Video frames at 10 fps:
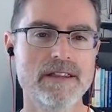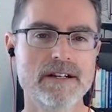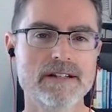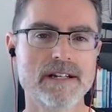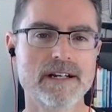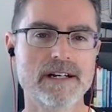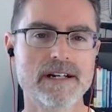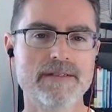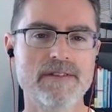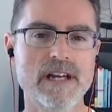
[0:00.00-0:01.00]
There's
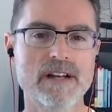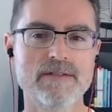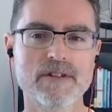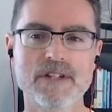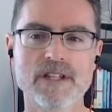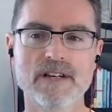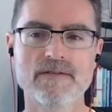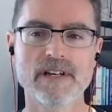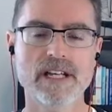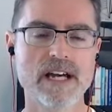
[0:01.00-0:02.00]
if you head over to the
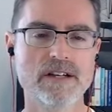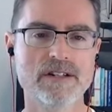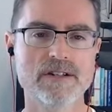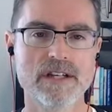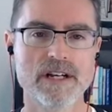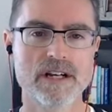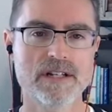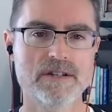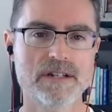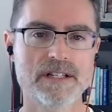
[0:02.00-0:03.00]
event calendar there,
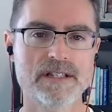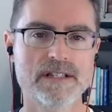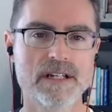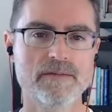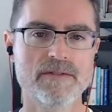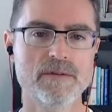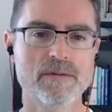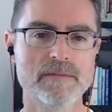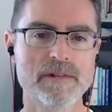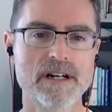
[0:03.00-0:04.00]
you can sign up for the
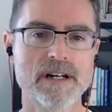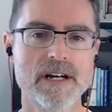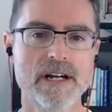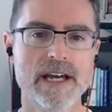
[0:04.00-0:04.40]
webinar.